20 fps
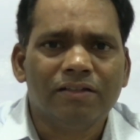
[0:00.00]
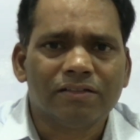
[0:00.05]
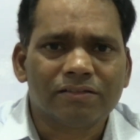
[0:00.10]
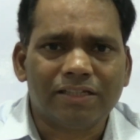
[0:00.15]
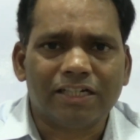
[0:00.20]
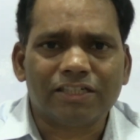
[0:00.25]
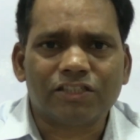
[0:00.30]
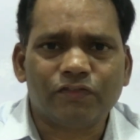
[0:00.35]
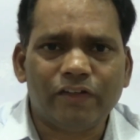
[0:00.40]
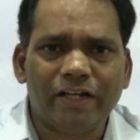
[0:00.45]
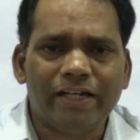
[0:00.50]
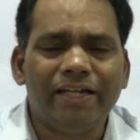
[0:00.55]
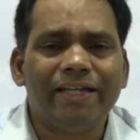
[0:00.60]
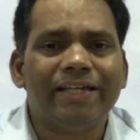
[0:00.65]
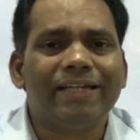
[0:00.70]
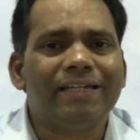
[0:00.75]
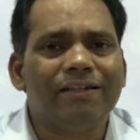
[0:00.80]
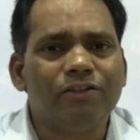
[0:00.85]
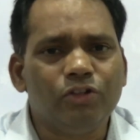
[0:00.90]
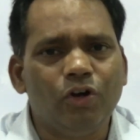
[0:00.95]
That's
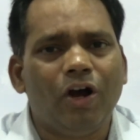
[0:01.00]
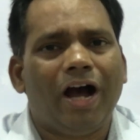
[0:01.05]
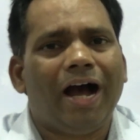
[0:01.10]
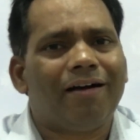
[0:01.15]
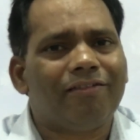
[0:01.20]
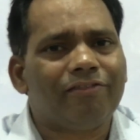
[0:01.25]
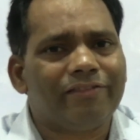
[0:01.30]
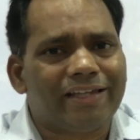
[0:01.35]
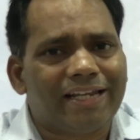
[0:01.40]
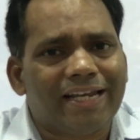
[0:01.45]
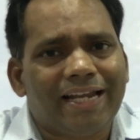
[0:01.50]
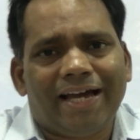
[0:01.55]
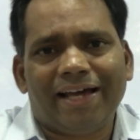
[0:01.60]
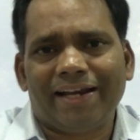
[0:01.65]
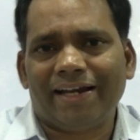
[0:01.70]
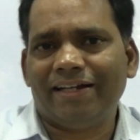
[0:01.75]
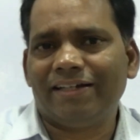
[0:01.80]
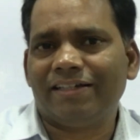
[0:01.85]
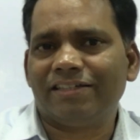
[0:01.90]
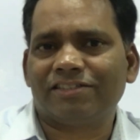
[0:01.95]
why you have
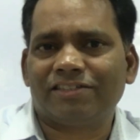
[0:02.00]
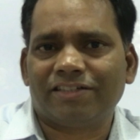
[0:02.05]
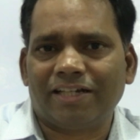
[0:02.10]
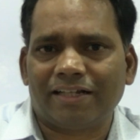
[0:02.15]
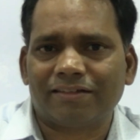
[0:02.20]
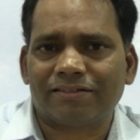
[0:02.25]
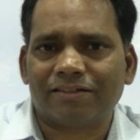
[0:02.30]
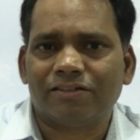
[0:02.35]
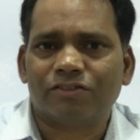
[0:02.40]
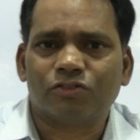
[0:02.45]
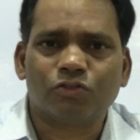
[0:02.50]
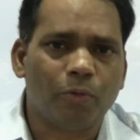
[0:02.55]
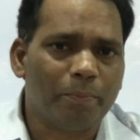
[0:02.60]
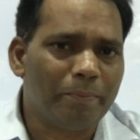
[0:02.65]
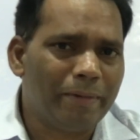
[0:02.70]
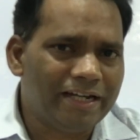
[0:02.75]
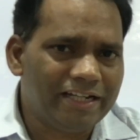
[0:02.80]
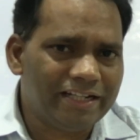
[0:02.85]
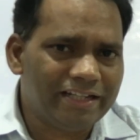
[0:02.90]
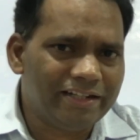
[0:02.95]
inherent strength. So
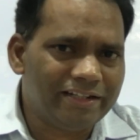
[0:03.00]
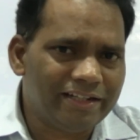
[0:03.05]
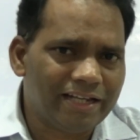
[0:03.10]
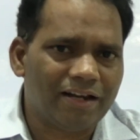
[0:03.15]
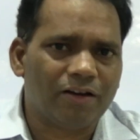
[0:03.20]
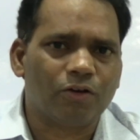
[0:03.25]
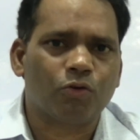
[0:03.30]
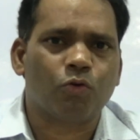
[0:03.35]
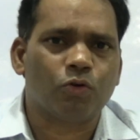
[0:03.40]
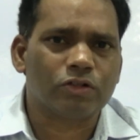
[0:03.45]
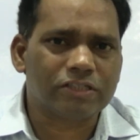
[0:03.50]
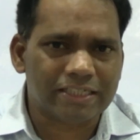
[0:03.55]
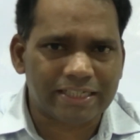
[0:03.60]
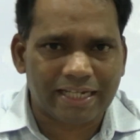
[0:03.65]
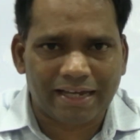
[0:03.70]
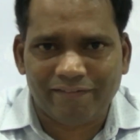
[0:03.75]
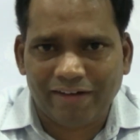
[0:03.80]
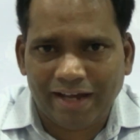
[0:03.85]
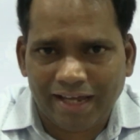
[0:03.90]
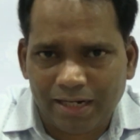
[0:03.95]
material, coaching
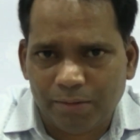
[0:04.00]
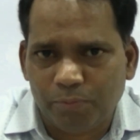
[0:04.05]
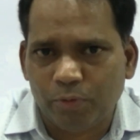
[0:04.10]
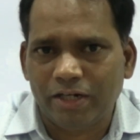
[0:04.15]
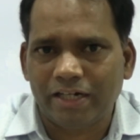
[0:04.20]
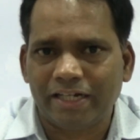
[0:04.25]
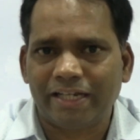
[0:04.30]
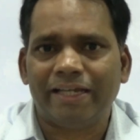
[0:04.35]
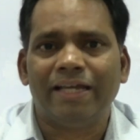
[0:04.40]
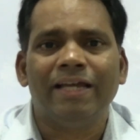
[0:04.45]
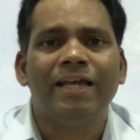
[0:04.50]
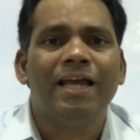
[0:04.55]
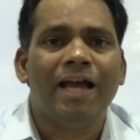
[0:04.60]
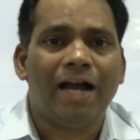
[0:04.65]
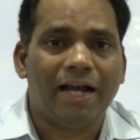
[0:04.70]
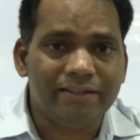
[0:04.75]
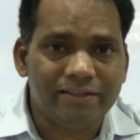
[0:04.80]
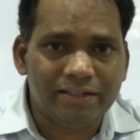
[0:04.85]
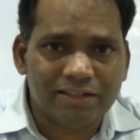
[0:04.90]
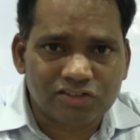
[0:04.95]
availability,
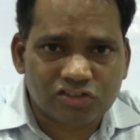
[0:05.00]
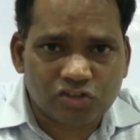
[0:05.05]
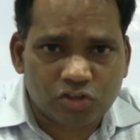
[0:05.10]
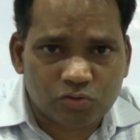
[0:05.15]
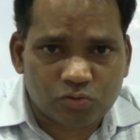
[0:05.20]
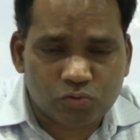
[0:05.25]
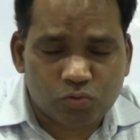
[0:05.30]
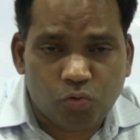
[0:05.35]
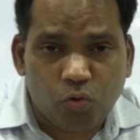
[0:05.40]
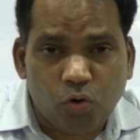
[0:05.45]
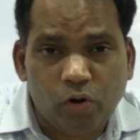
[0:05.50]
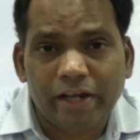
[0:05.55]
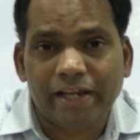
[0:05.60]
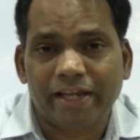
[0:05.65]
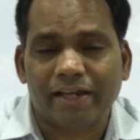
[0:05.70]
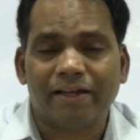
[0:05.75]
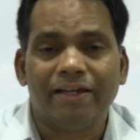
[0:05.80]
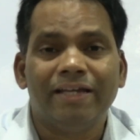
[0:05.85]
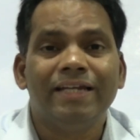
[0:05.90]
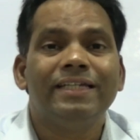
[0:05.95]
highest
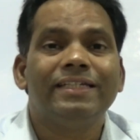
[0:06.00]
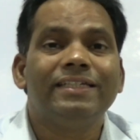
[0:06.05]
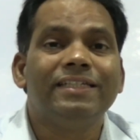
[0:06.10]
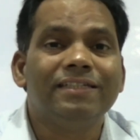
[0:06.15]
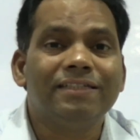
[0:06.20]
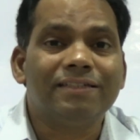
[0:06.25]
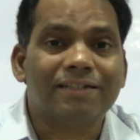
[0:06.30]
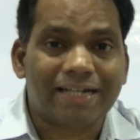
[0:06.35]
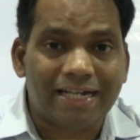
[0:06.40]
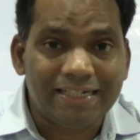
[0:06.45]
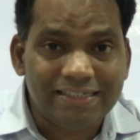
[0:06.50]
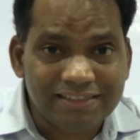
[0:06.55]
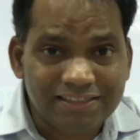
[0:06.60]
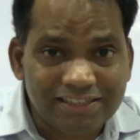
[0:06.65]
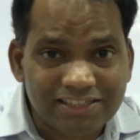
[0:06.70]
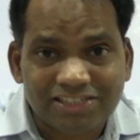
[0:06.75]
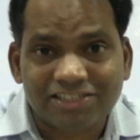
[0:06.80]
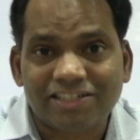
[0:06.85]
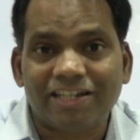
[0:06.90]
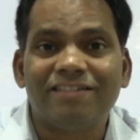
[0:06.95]
scoring,
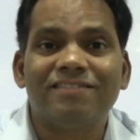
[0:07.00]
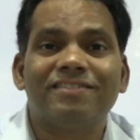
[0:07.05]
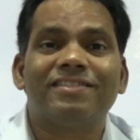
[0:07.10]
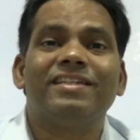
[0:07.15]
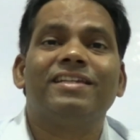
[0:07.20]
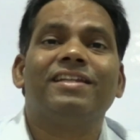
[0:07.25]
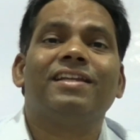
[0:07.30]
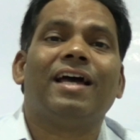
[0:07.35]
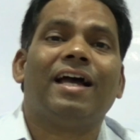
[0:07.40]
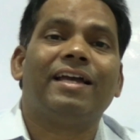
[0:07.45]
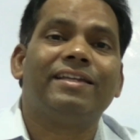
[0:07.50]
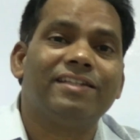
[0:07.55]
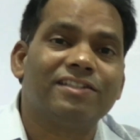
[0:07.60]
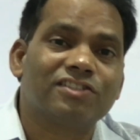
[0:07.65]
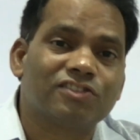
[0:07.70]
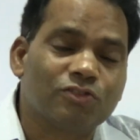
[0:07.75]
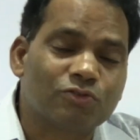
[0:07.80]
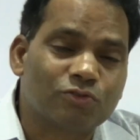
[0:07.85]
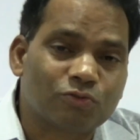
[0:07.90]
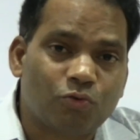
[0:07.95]
consistency in
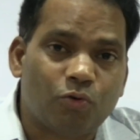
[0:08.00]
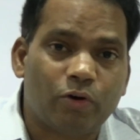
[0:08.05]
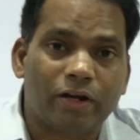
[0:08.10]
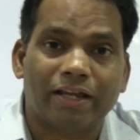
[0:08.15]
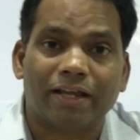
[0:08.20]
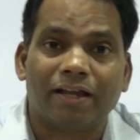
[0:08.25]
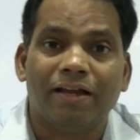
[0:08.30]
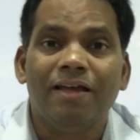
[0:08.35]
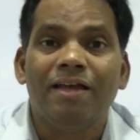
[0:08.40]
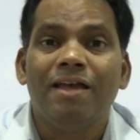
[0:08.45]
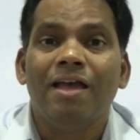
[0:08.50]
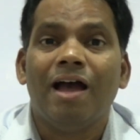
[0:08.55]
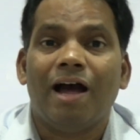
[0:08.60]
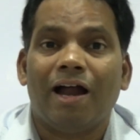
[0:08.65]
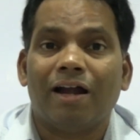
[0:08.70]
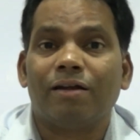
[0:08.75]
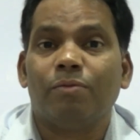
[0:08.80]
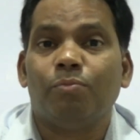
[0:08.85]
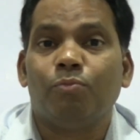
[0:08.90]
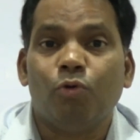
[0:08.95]
highest scoring,
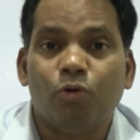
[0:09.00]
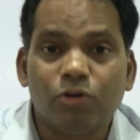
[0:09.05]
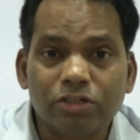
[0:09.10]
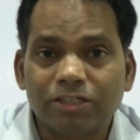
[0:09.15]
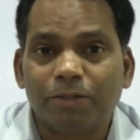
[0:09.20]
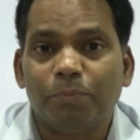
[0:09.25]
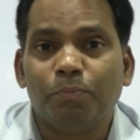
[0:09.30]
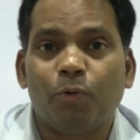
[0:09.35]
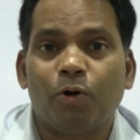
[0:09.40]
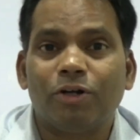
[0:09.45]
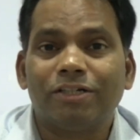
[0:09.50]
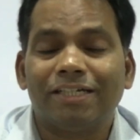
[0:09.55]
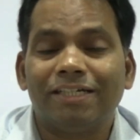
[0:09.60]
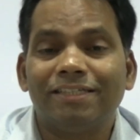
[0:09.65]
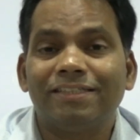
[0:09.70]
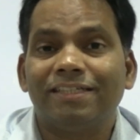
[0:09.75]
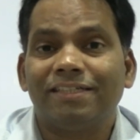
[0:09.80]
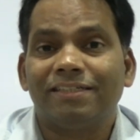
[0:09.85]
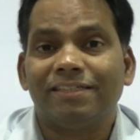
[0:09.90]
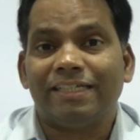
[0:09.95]
and most
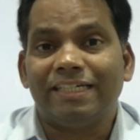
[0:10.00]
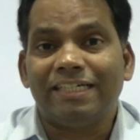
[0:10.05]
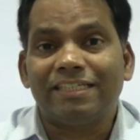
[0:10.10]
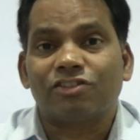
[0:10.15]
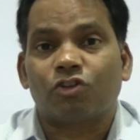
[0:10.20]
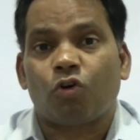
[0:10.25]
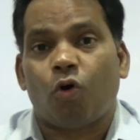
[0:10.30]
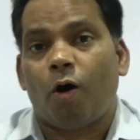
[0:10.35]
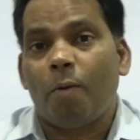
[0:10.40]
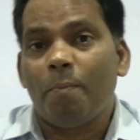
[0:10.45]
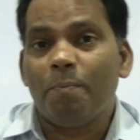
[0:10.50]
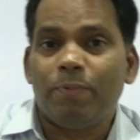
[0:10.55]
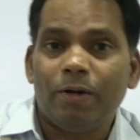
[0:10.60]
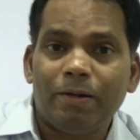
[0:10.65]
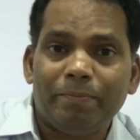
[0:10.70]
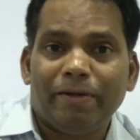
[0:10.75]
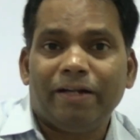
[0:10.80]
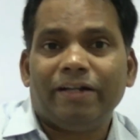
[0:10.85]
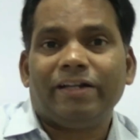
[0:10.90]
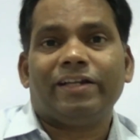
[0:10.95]
important thing, it's
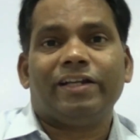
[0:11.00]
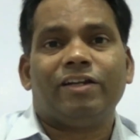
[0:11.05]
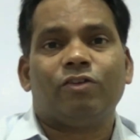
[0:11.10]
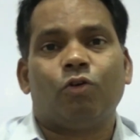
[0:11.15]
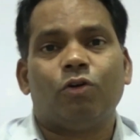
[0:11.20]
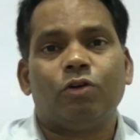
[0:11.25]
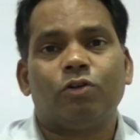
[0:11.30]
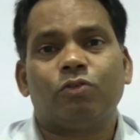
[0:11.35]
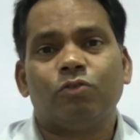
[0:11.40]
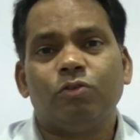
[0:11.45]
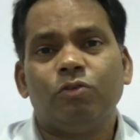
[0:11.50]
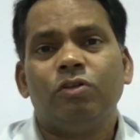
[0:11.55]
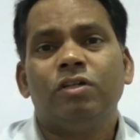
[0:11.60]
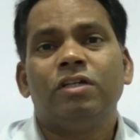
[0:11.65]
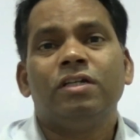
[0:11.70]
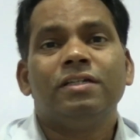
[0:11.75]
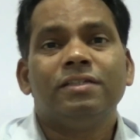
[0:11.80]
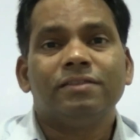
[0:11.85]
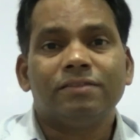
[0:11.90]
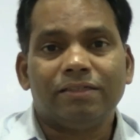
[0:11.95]
complementary role to
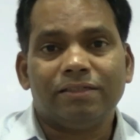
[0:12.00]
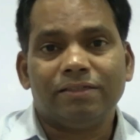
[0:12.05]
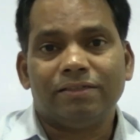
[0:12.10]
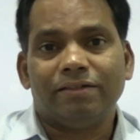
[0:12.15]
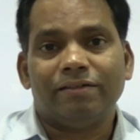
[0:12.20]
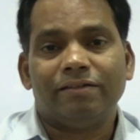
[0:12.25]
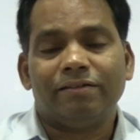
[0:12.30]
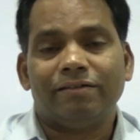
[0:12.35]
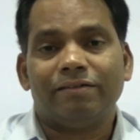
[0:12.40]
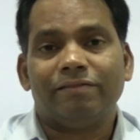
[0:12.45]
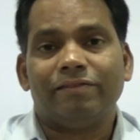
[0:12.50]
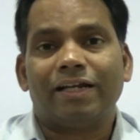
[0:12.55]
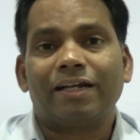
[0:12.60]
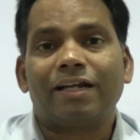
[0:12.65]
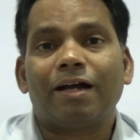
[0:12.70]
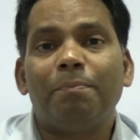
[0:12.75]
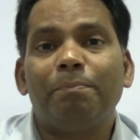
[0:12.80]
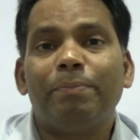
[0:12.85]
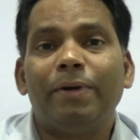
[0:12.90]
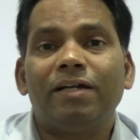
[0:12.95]
the when
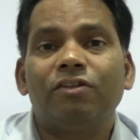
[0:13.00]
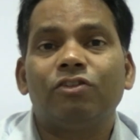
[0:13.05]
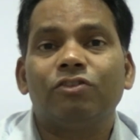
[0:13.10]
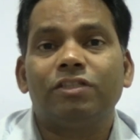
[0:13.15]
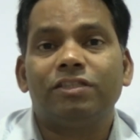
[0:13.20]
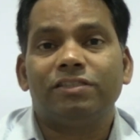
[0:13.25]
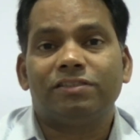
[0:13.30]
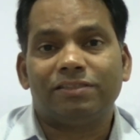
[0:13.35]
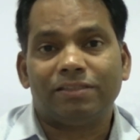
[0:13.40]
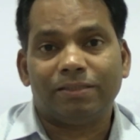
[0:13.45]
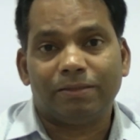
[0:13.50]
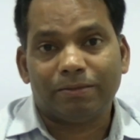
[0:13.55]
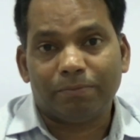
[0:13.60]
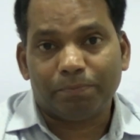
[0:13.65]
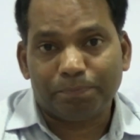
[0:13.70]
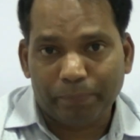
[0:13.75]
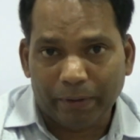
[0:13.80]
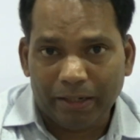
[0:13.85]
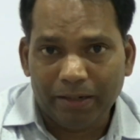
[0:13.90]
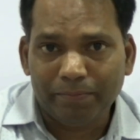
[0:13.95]
compared to this
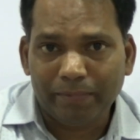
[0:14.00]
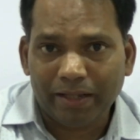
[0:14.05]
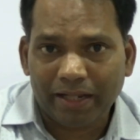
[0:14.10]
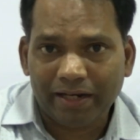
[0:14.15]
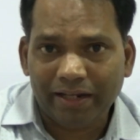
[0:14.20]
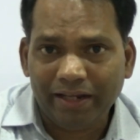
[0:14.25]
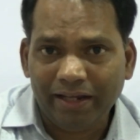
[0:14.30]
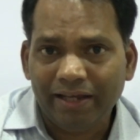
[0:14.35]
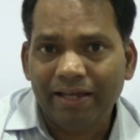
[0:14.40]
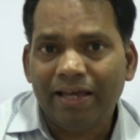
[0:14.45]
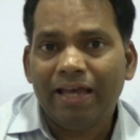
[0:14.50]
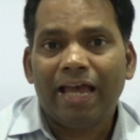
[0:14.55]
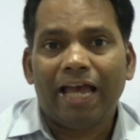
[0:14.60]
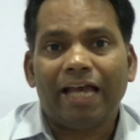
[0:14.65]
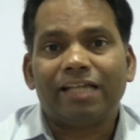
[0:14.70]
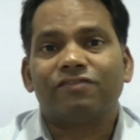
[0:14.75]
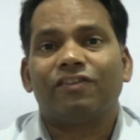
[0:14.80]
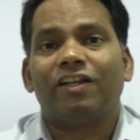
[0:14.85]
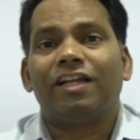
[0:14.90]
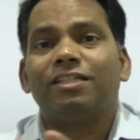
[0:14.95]
preliminary
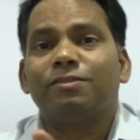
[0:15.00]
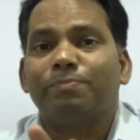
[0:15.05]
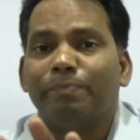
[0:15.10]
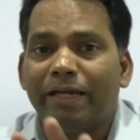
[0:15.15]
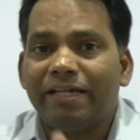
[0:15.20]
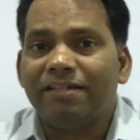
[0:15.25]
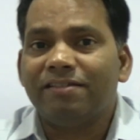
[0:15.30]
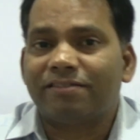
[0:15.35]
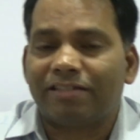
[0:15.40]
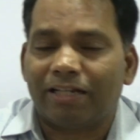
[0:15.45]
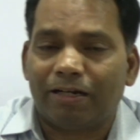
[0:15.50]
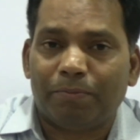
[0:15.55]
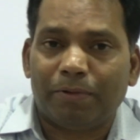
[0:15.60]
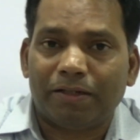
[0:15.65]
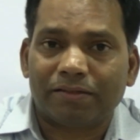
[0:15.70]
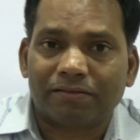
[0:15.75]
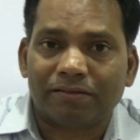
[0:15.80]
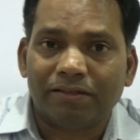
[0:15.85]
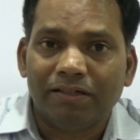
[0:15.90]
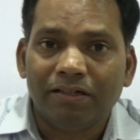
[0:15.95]
as well as main
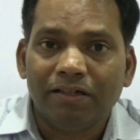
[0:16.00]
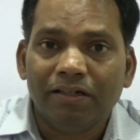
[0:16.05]
syllabus.